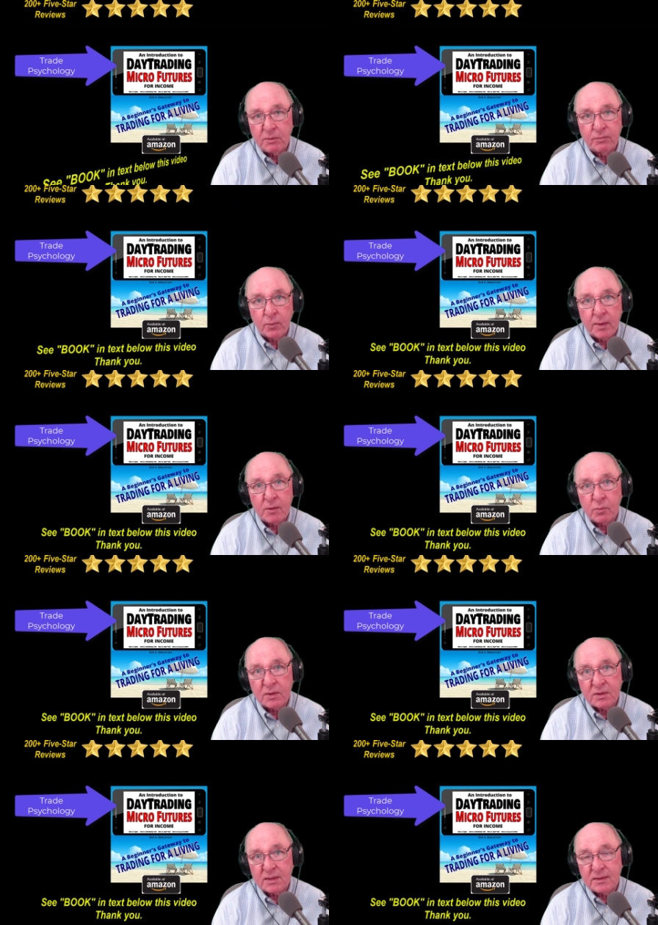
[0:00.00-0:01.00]
before you
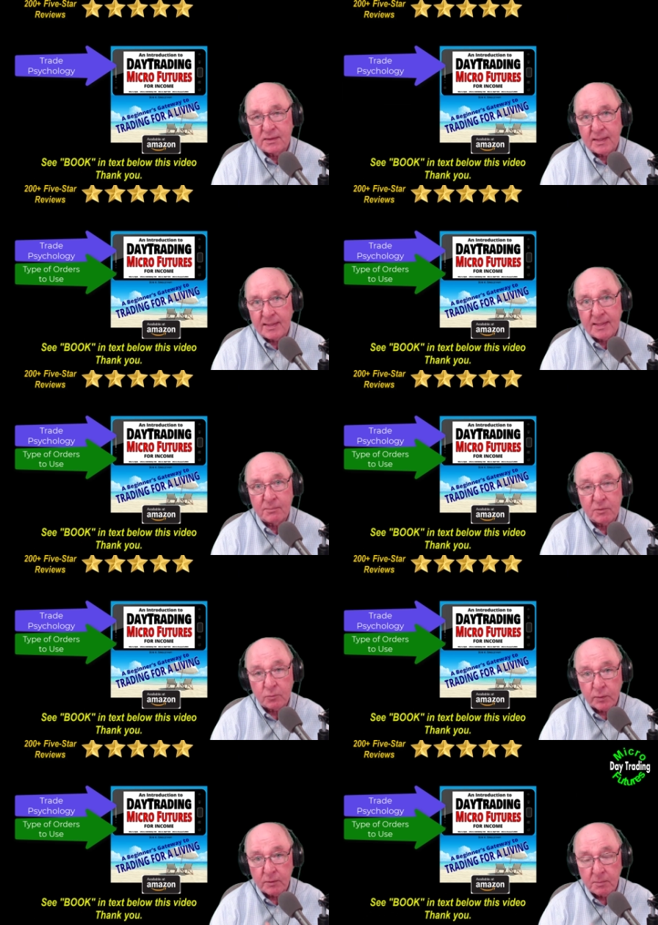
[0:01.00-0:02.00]
risk a dime
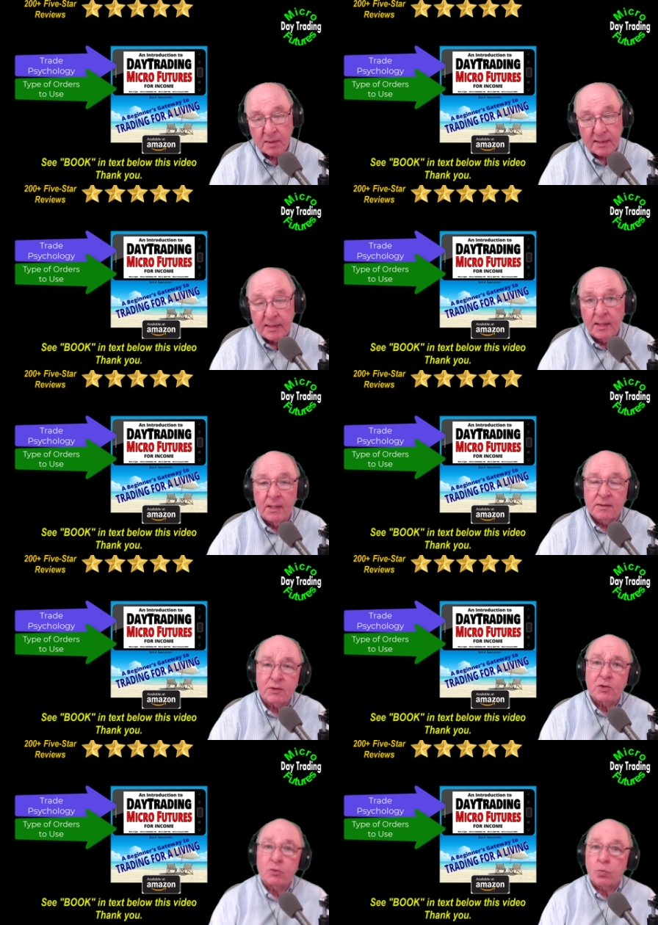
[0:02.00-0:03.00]
of real money.
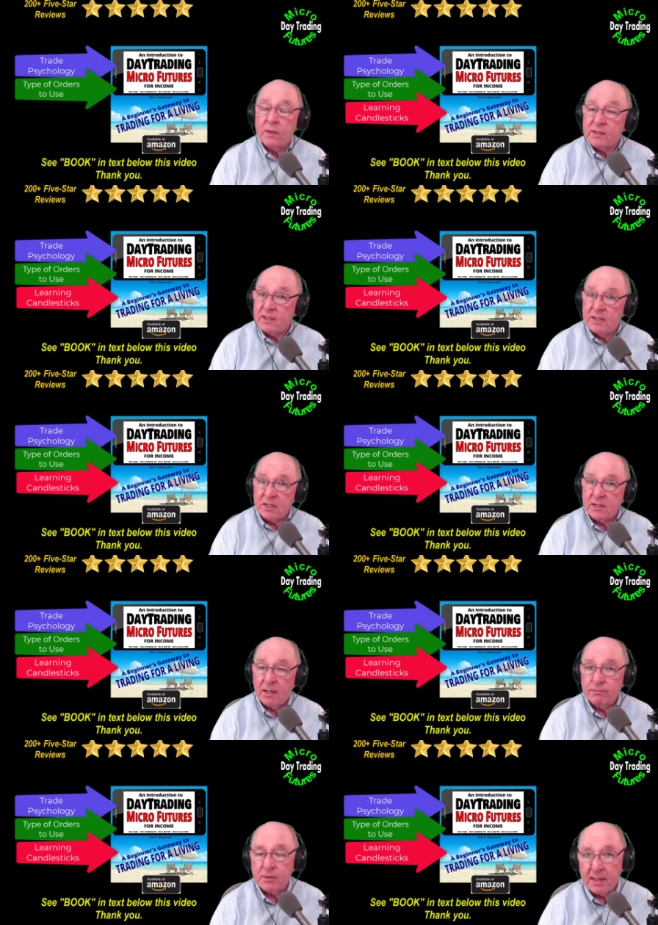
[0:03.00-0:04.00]
This is risky
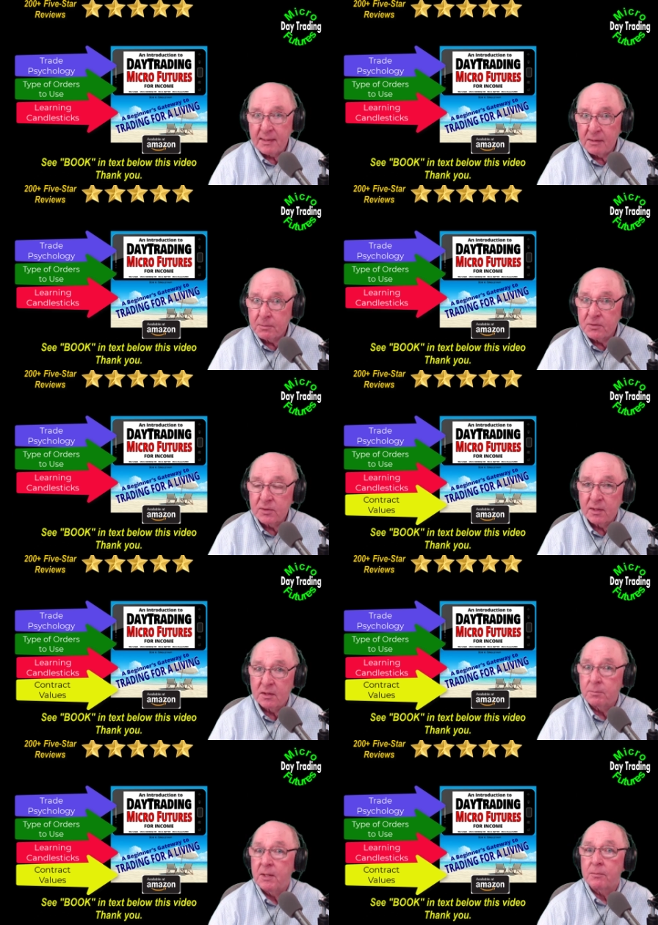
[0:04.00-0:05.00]
stuff. 90%
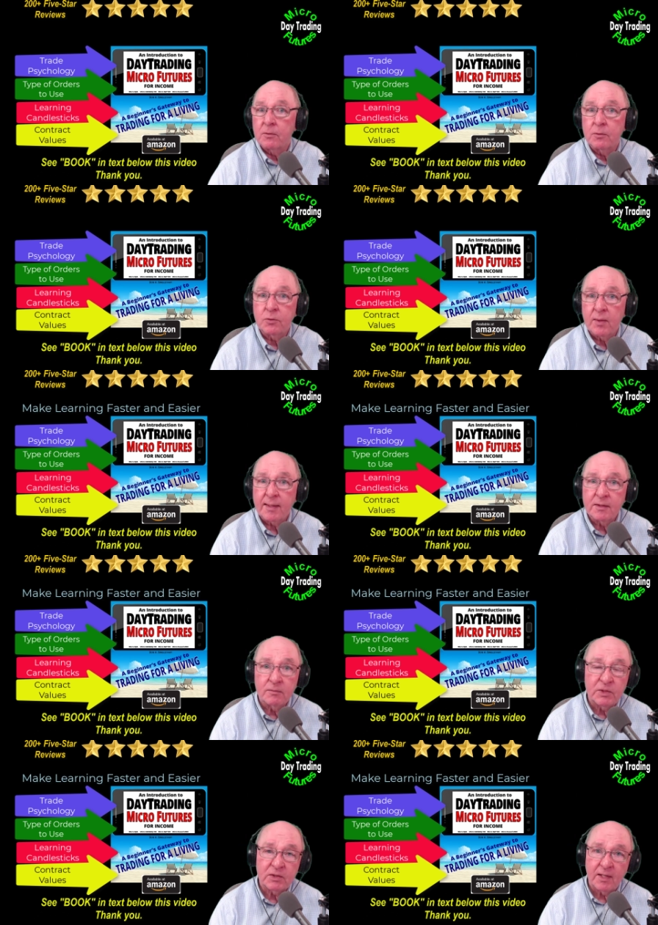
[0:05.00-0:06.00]
of the people who try to
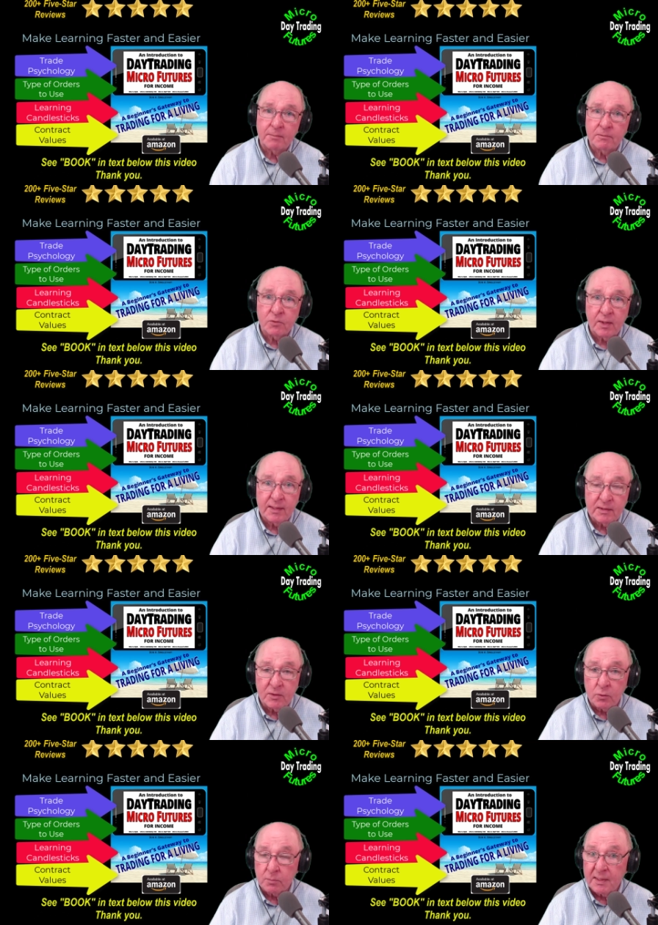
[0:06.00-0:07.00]
do this type of trading
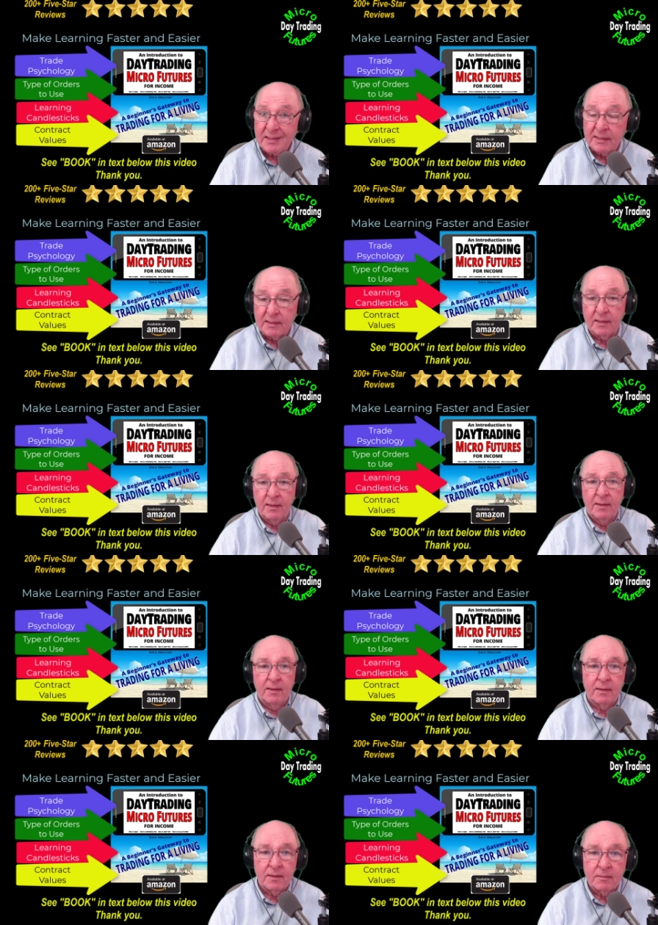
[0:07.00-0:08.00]
don't make it.
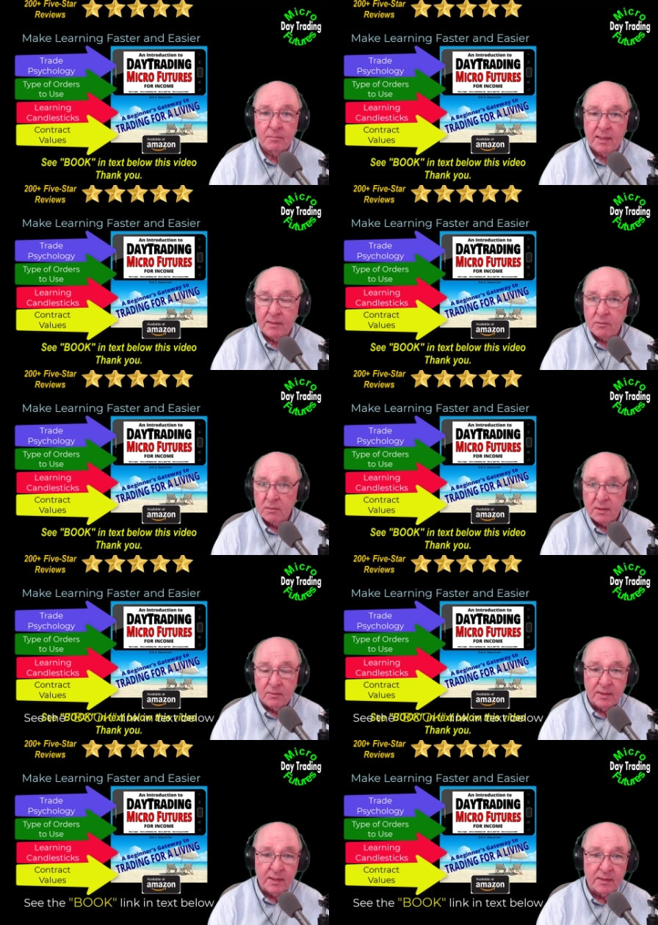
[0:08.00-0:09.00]
My own
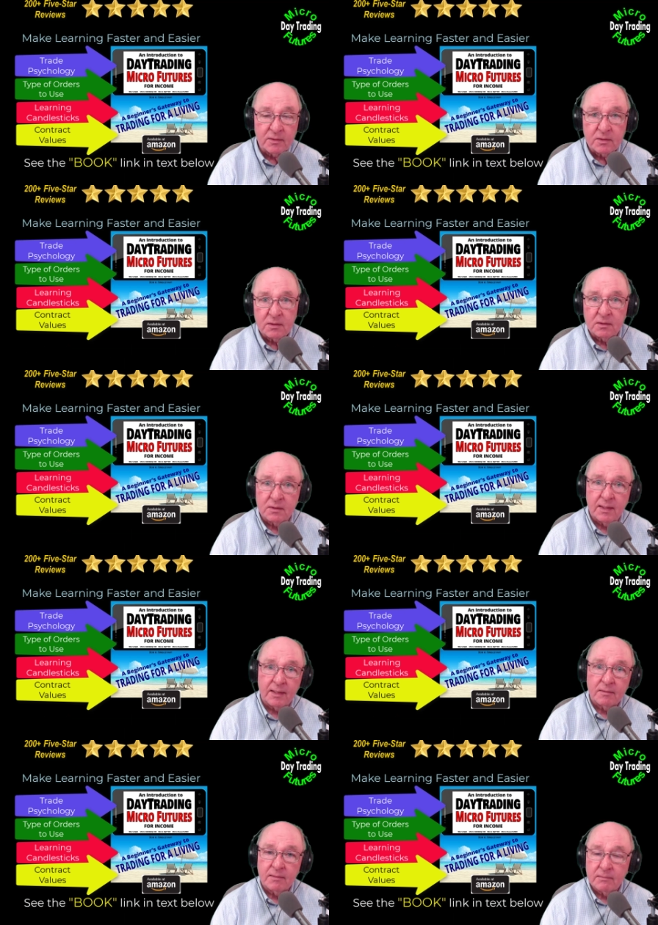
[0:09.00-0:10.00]
theory is that